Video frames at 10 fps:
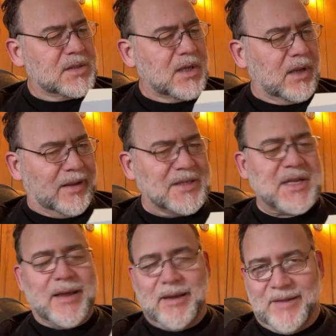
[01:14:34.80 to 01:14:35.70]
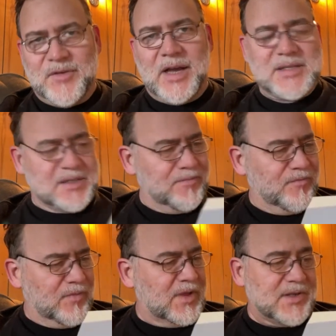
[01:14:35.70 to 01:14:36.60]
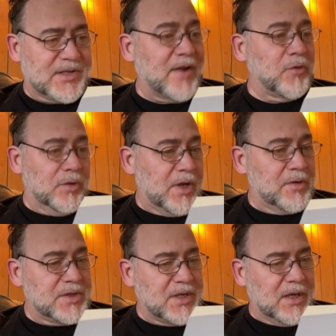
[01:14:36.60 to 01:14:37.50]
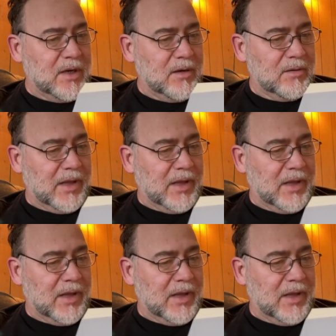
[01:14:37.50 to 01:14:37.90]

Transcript: because I've got some several notes in here,